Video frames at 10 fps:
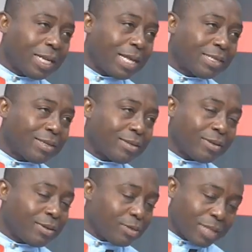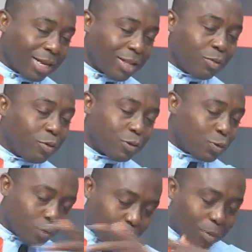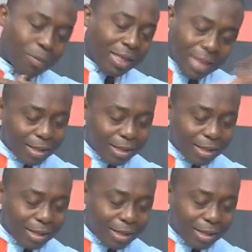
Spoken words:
hasn't started the moves to make the...